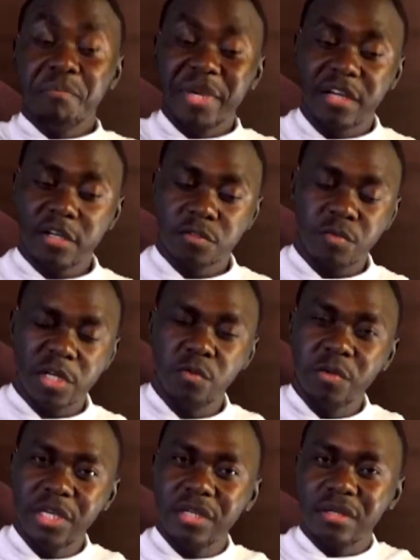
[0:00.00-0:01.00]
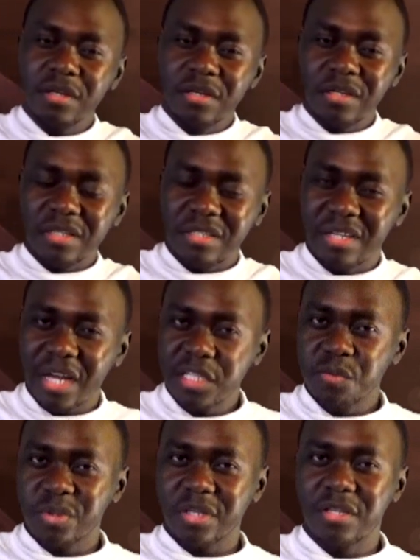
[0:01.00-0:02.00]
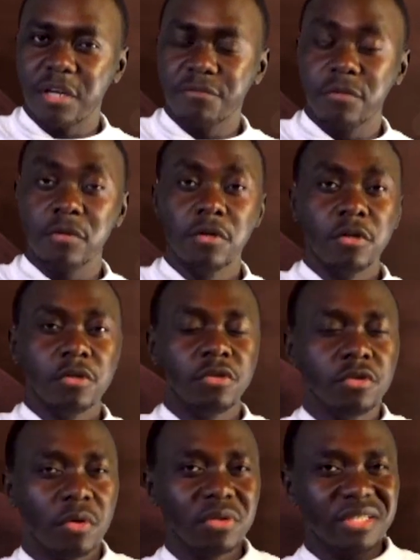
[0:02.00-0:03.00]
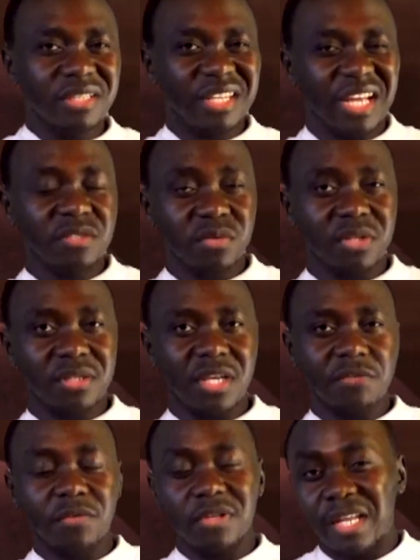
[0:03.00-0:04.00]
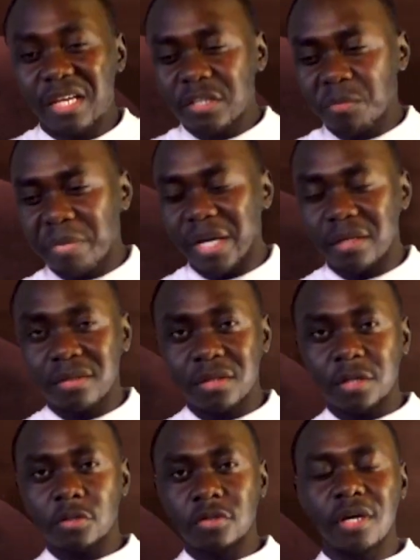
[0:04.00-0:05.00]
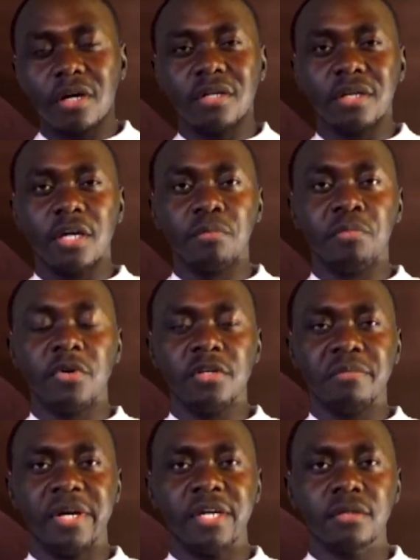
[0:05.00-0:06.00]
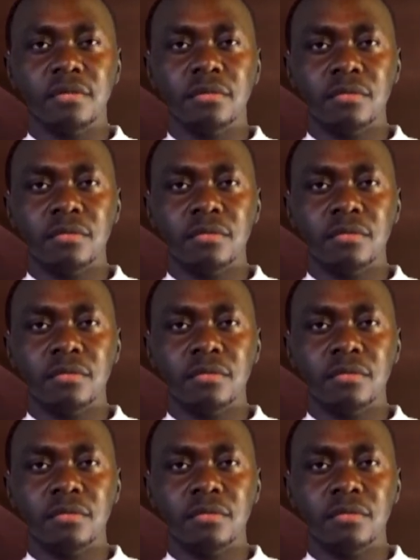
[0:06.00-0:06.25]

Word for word: Because when we dance with the devil, don't dance with the devil and expect that you're not going to get burned by it.